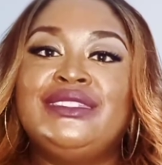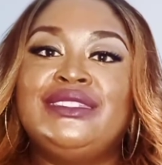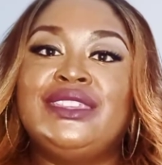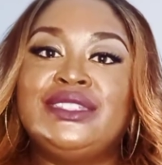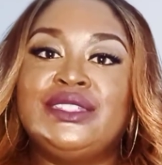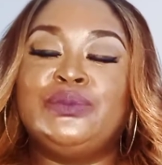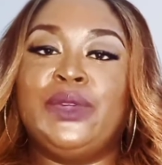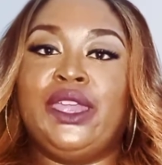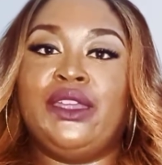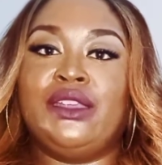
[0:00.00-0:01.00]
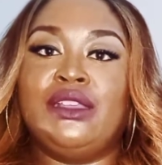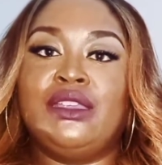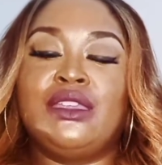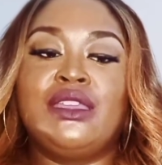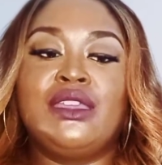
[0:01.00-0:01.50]
this is where
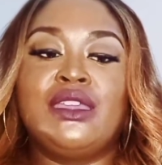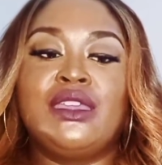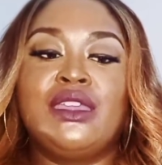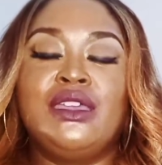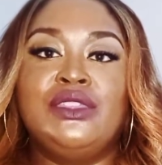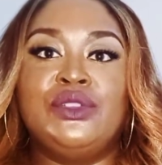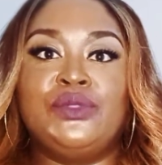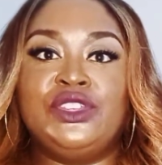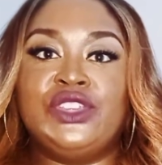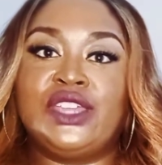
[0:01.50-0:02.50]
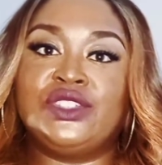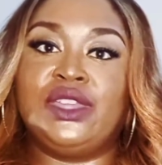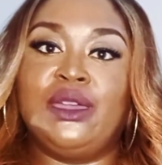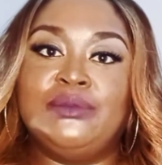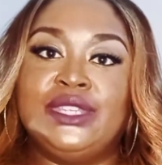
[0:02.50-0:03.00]
the
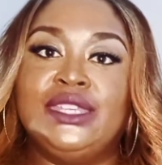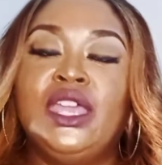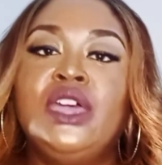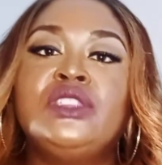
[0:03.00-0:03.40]
rejection comes in.